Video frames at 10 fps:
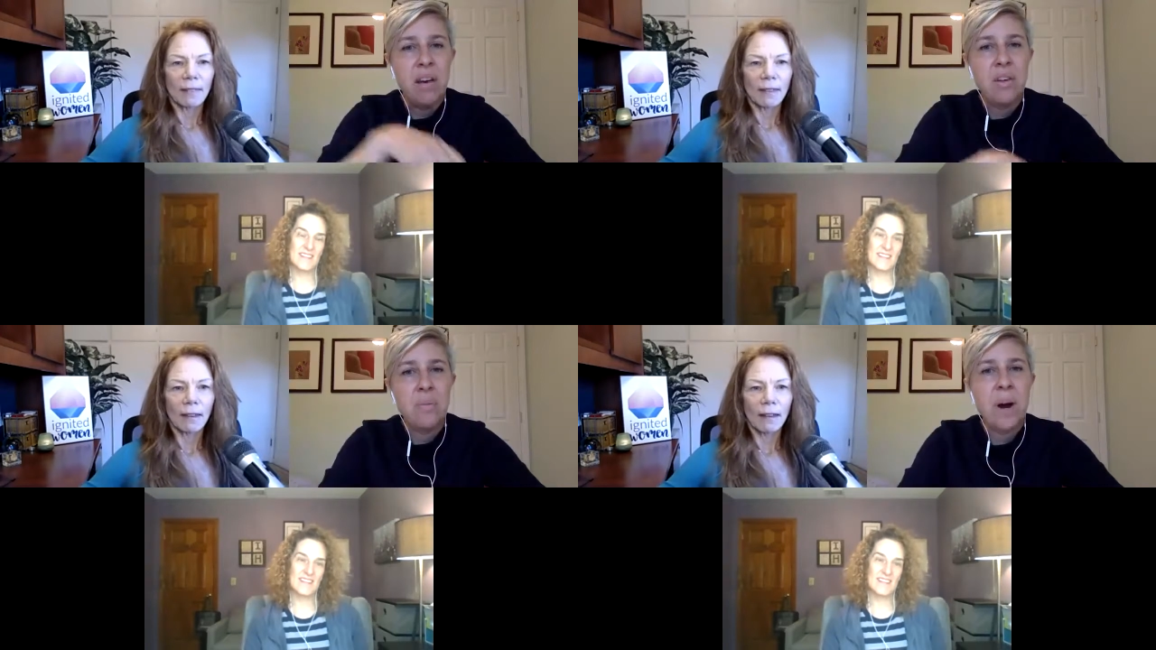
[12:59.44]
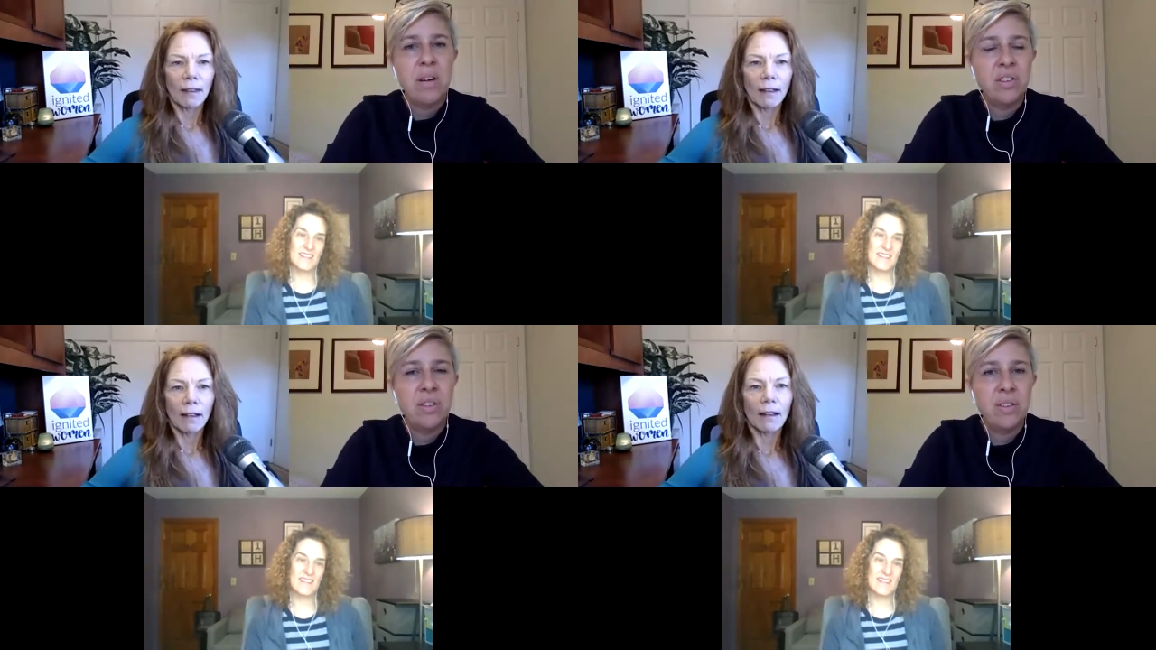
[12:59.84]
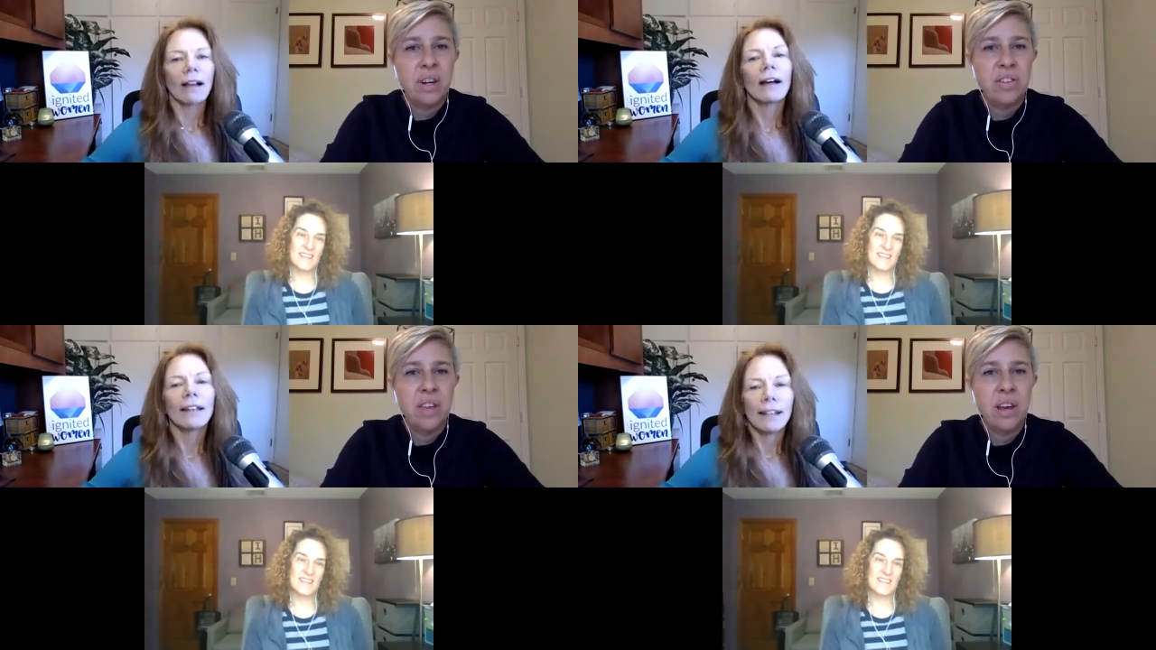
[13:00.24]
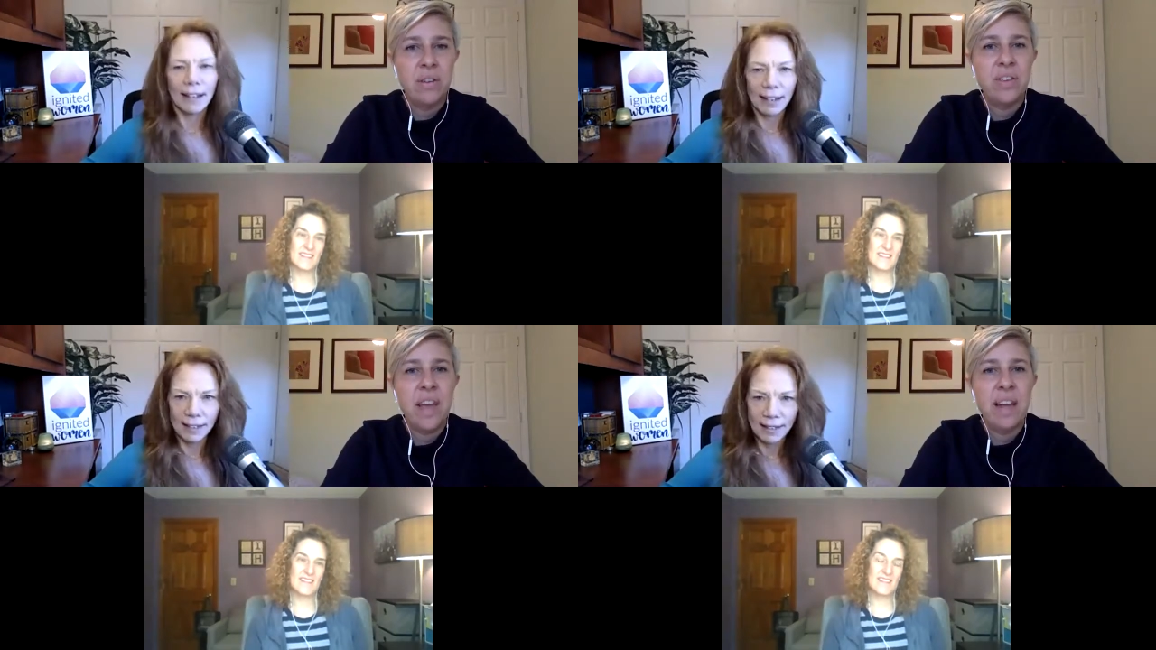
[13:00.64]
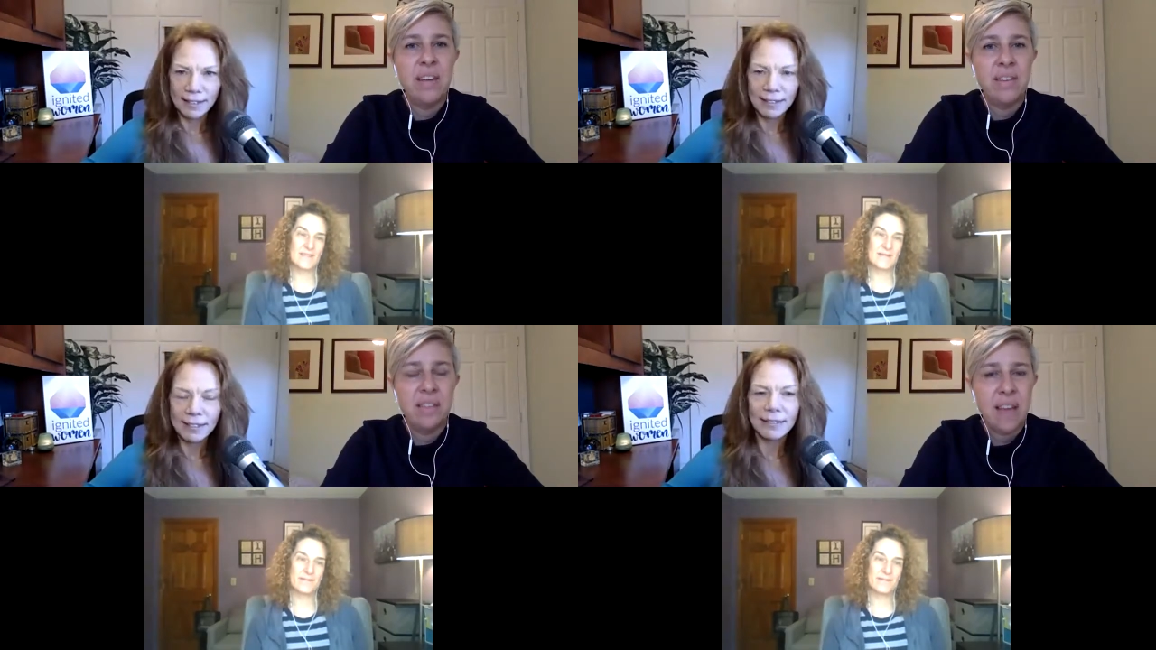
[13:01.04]
Speaker 1: other parts of ourselves and
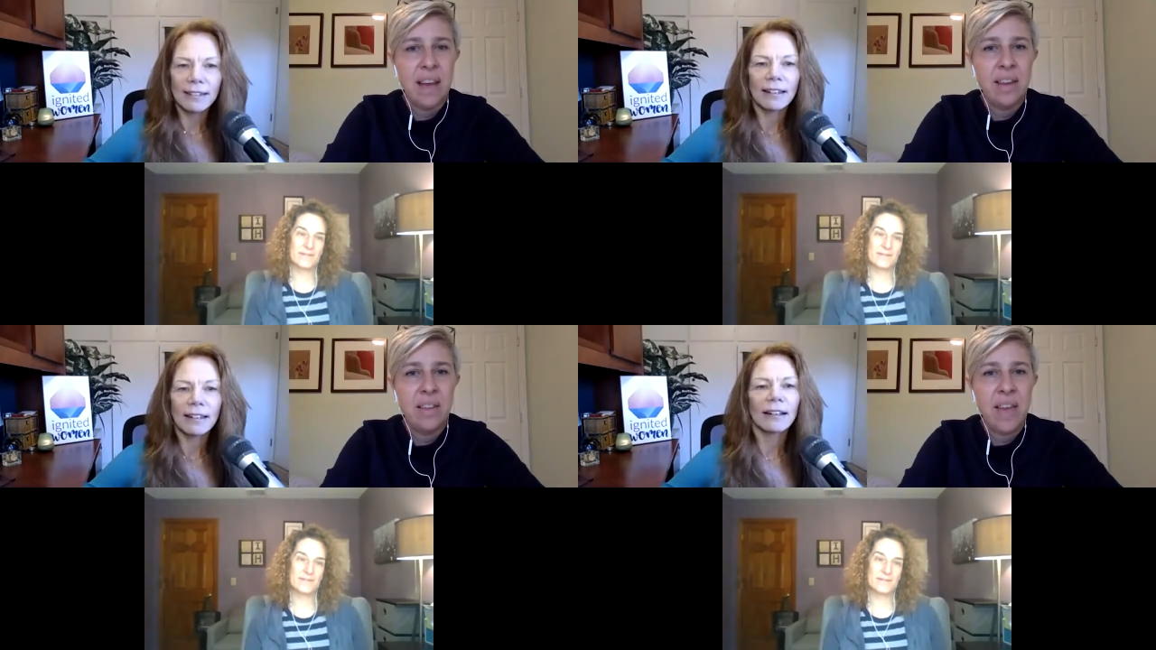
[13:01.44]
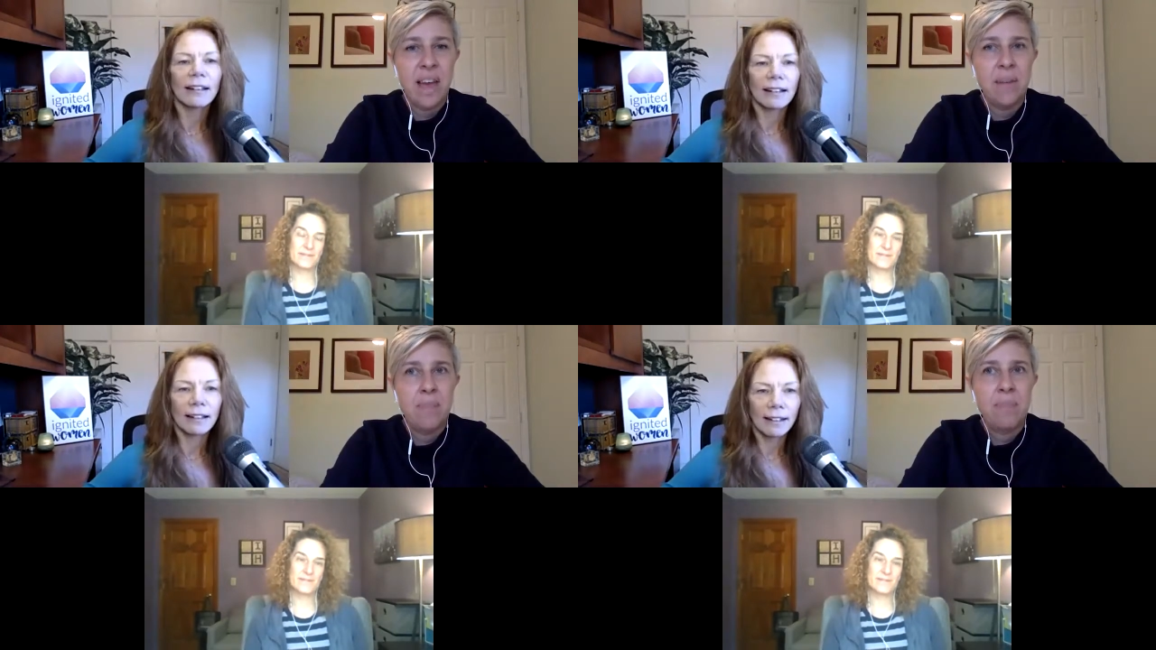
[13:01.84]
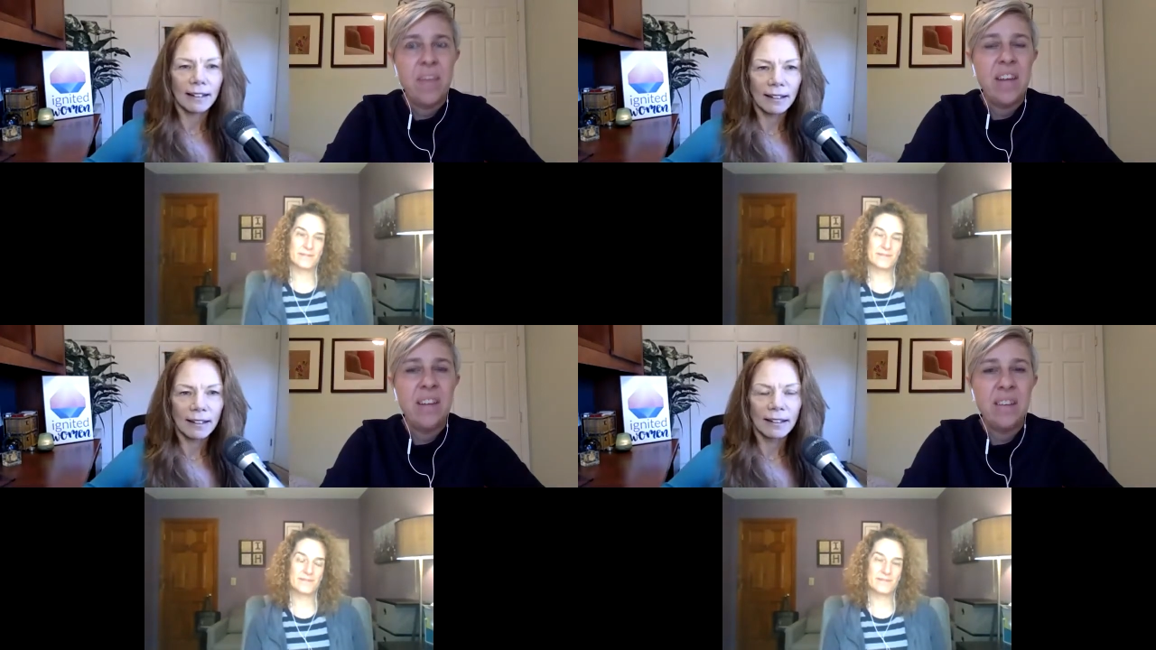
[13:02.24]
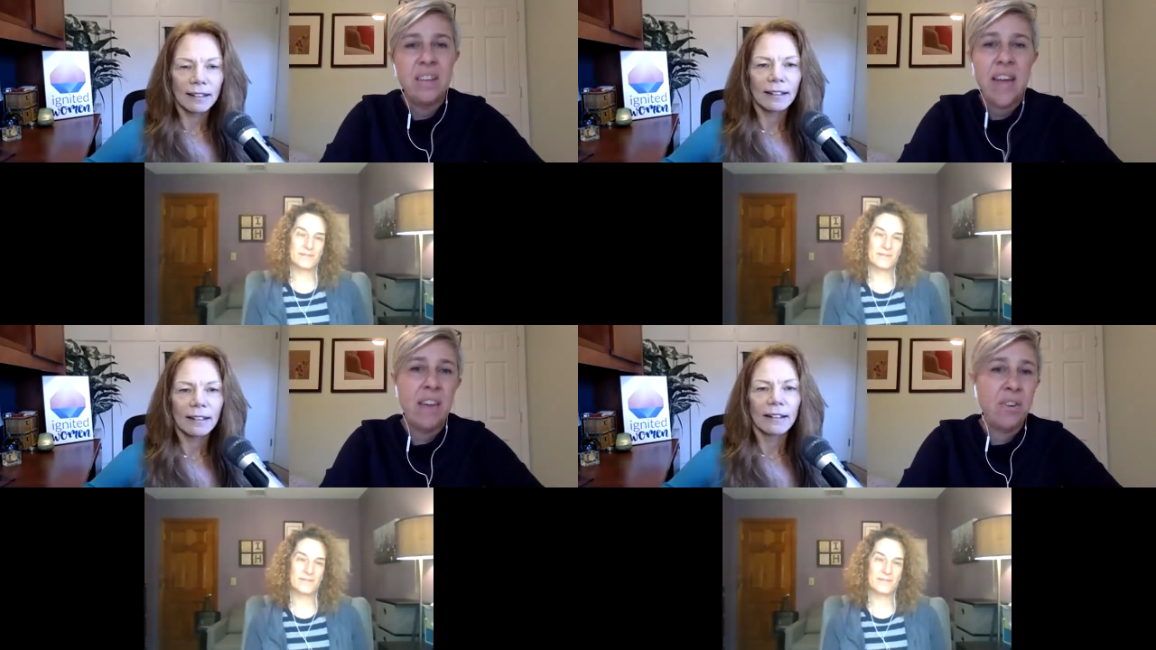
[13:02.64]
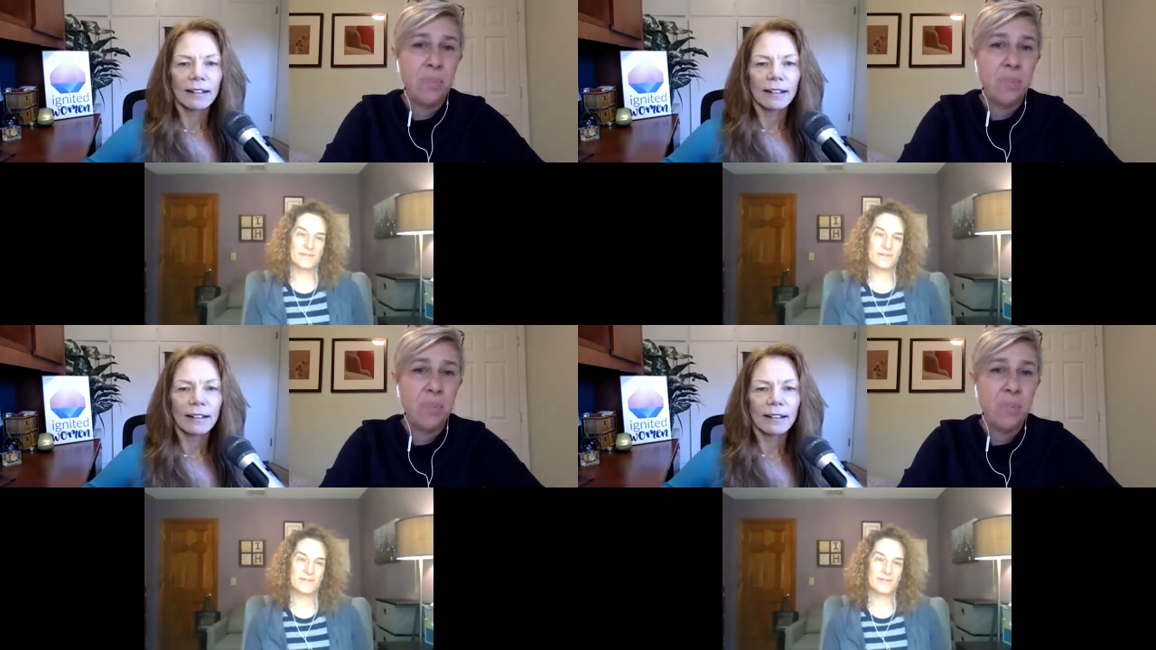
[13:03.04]
deciding that it doesn't have to